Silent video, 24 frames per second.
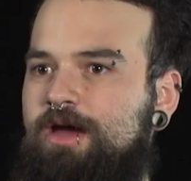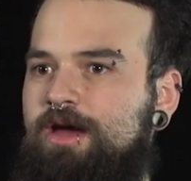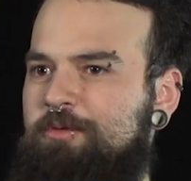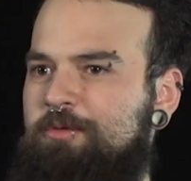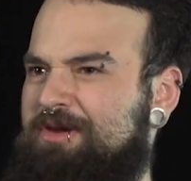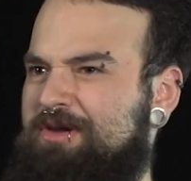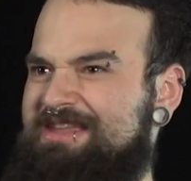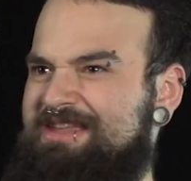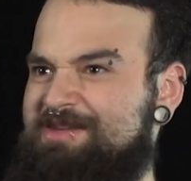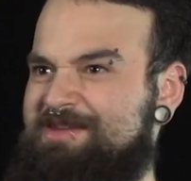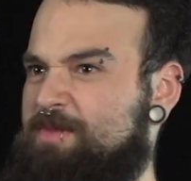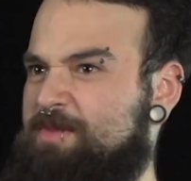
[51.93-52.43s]
I
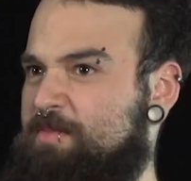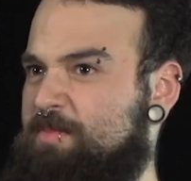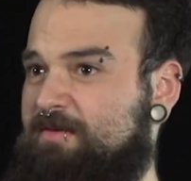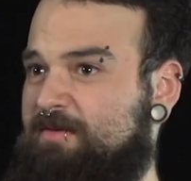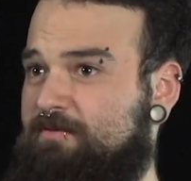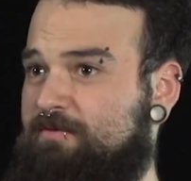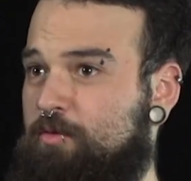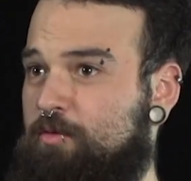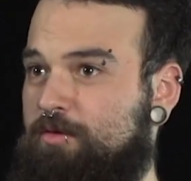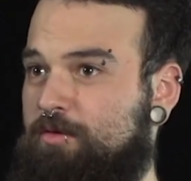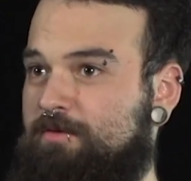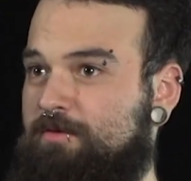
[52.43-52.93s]
want to say maybe
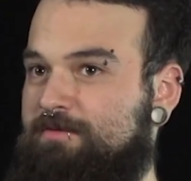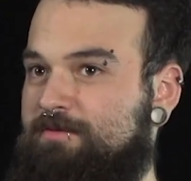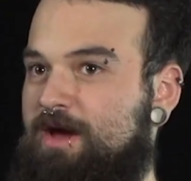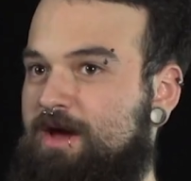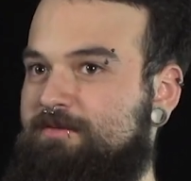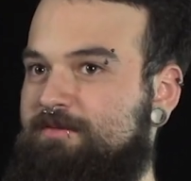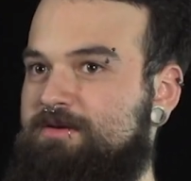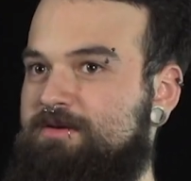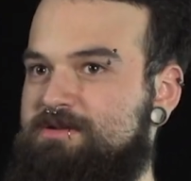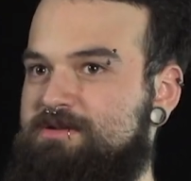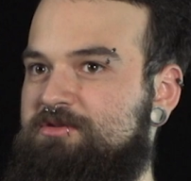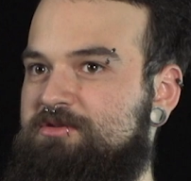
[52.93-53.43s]
4 or
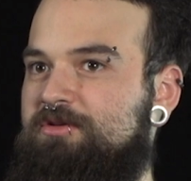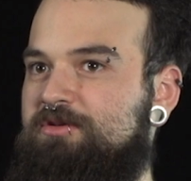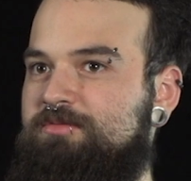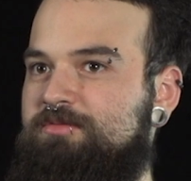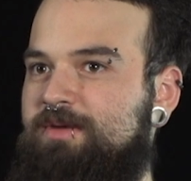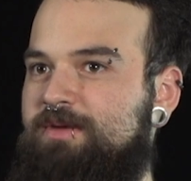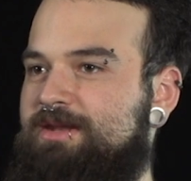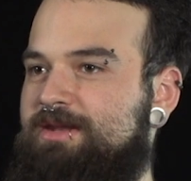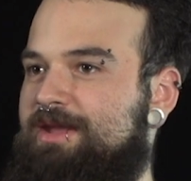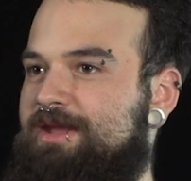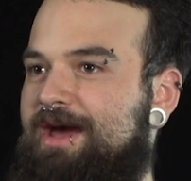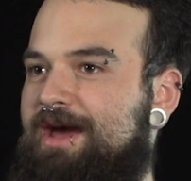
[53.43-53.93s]
5 years old,
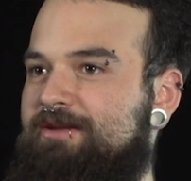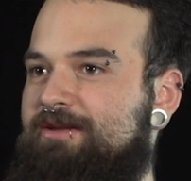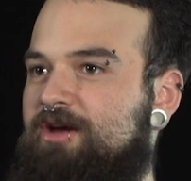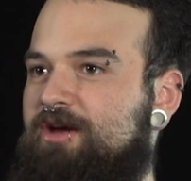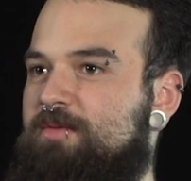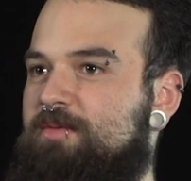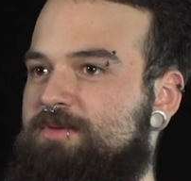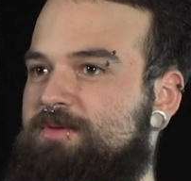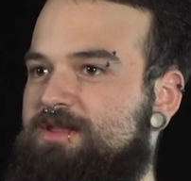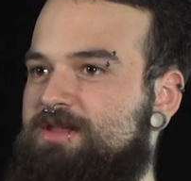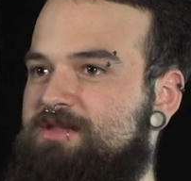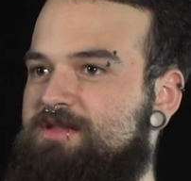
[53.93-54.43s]
my dad
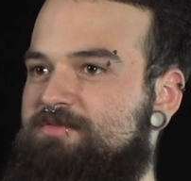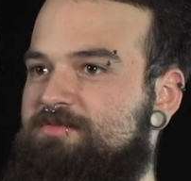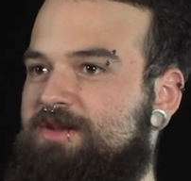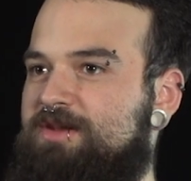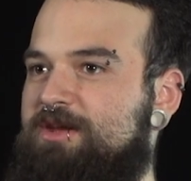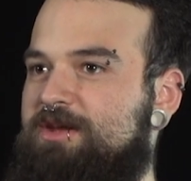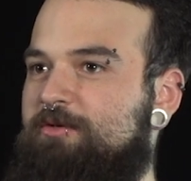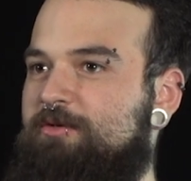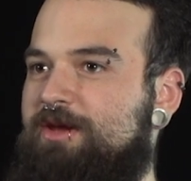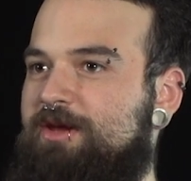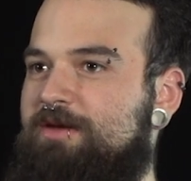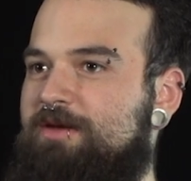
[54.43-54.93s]
got me this
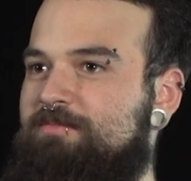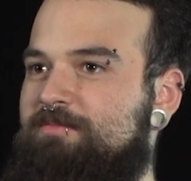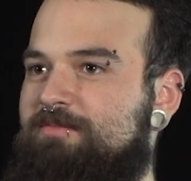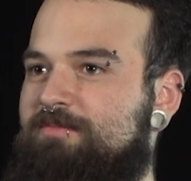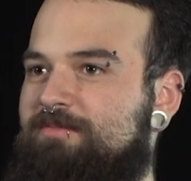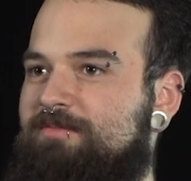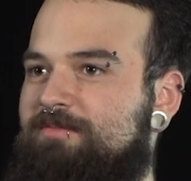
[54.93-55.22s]
video game.